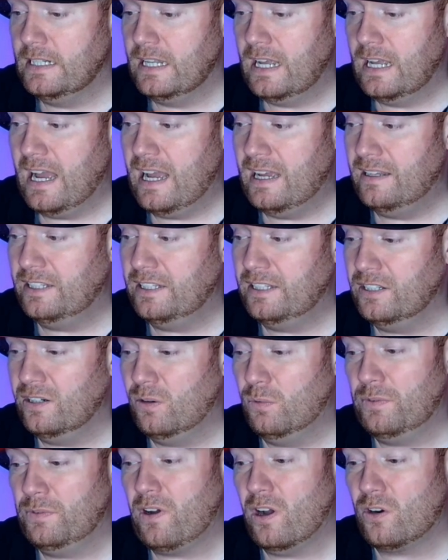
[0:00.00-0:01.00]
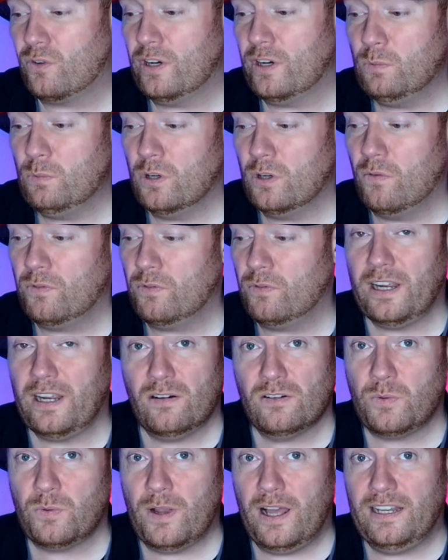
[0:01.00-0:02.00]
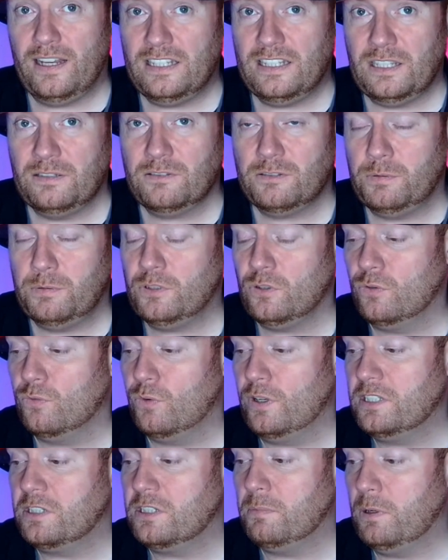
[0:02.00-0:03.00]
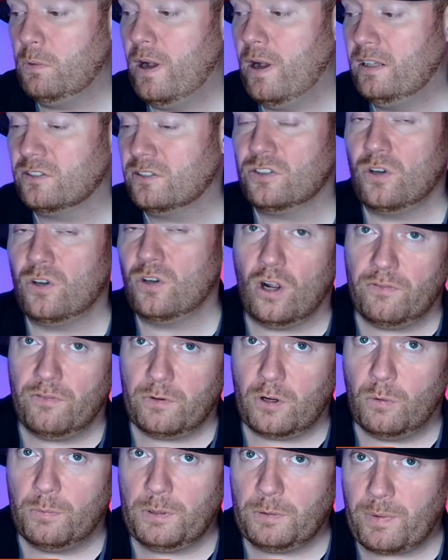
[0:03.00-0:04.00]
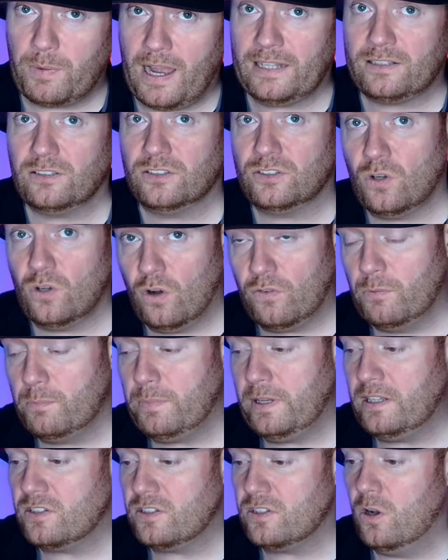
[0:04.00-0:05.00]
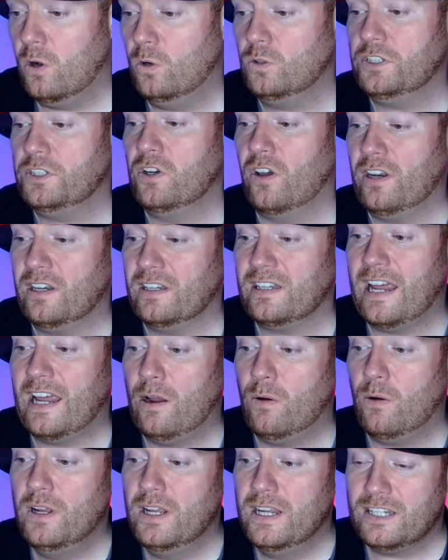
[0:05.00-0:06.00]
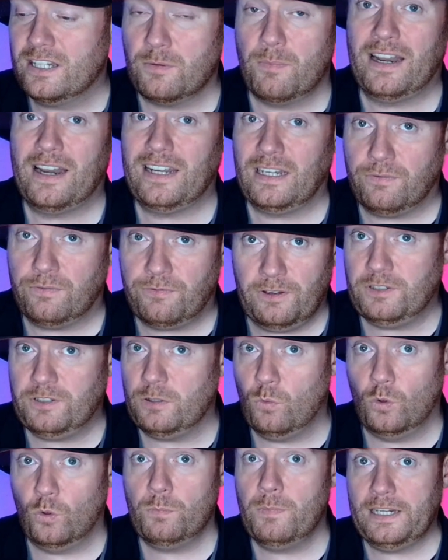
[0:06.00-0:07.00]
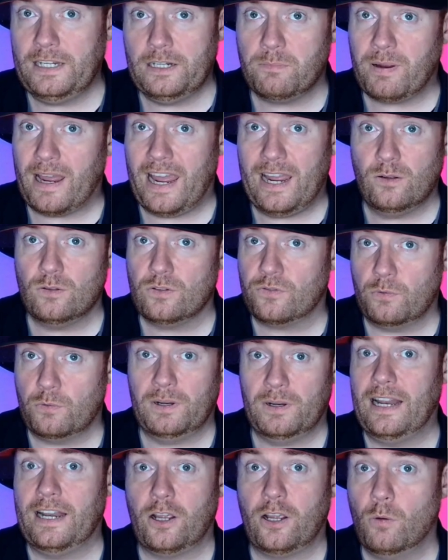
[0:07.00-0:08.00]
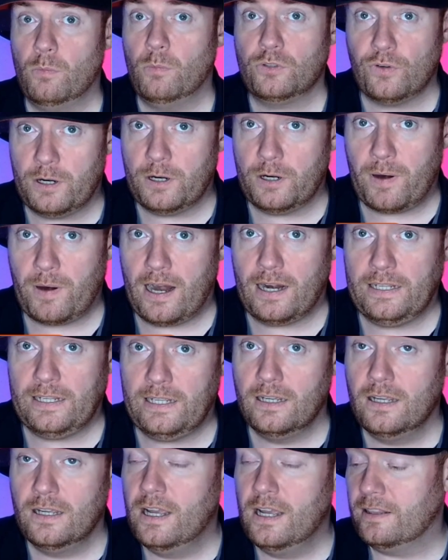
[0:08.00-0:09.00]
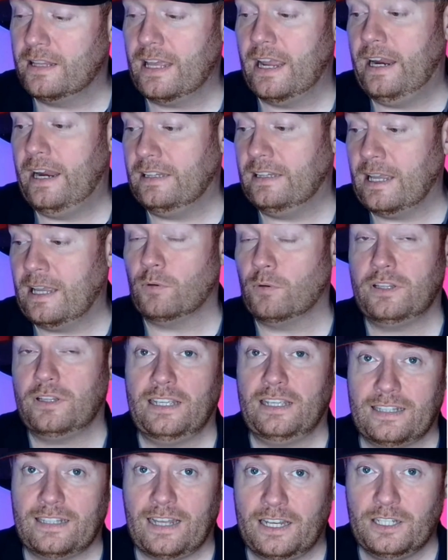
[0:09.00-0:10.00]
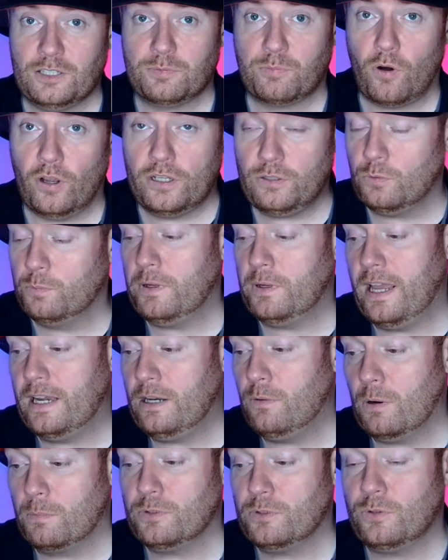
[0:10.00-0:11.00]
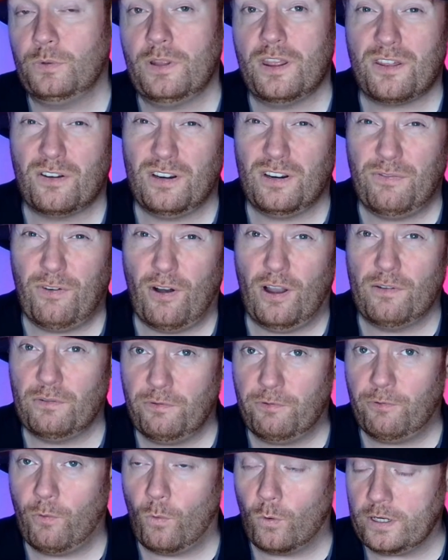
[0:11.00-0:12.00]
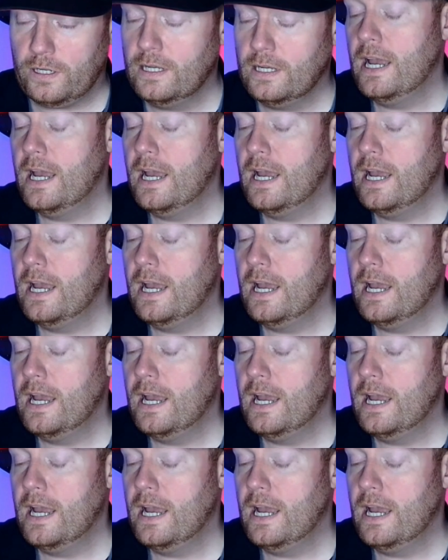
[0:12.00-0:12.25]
We've got Greenwood over there as well. He seems to be doing reasonably well. There's talk of him coming back. There's talk of him being sold. United now demanding £51 million from Atletico Madrid. Apparently, they were thinking that his price would be anywhere between 35 and 40,